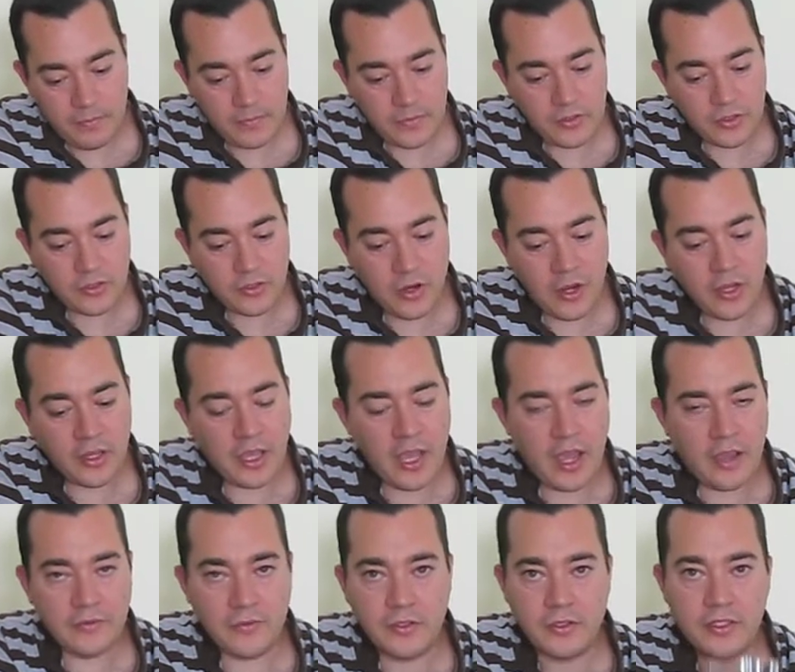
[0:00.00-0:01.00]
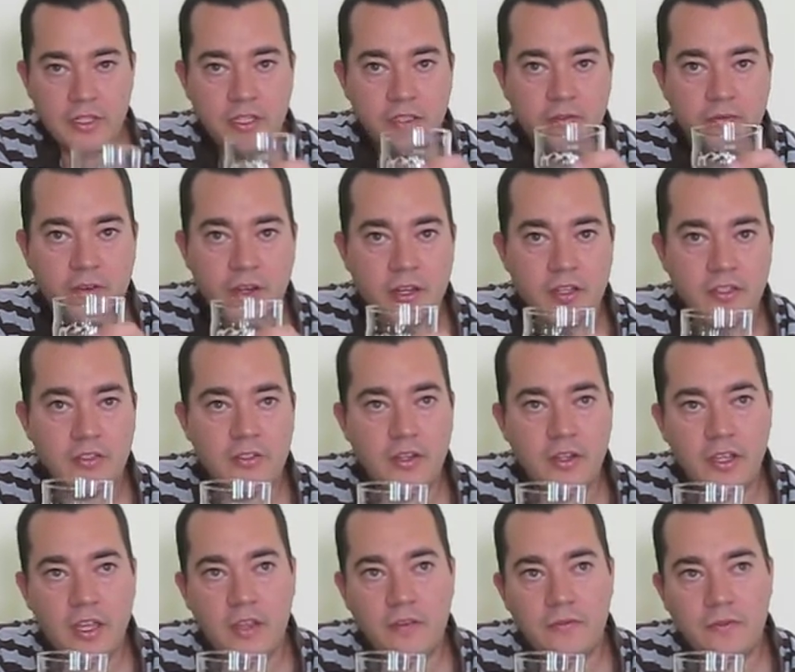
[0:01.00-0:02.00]
Strong aftertaste, very
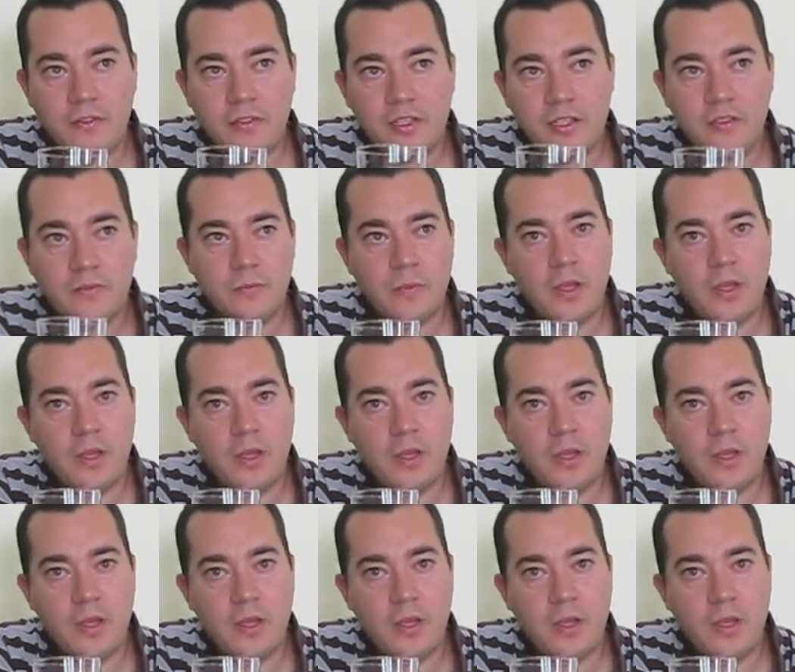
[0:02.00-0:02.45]
strong aftertaste.